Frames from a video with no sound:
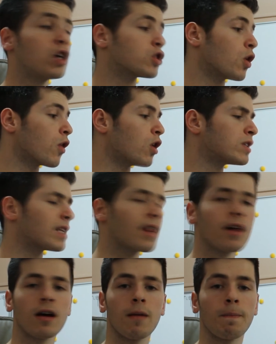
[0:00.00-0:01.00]
So those are
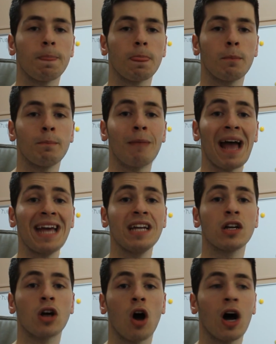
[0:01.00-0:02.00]
the
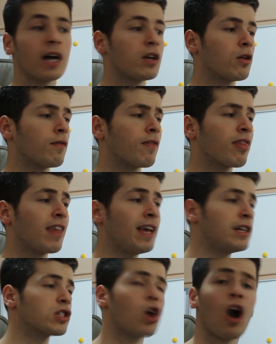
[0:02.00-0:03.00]
main kind of
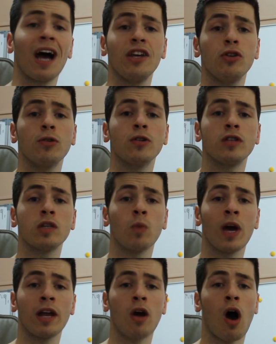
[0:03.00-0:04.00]
things I use
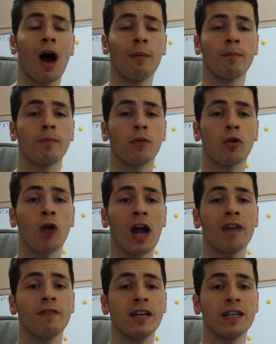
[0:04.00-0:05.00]
when I'm
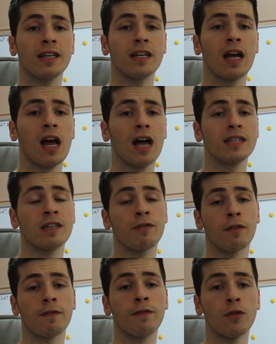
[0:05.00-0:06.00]
craving
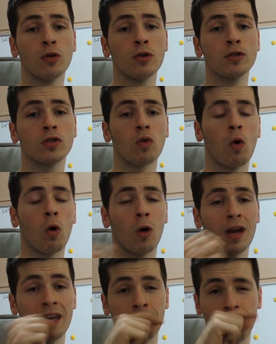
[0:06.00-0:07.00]
different foods
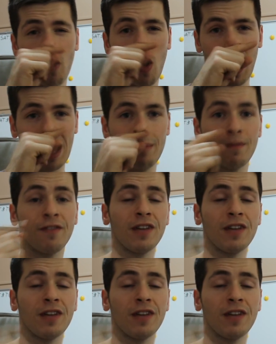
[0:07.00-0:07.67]
or if I'm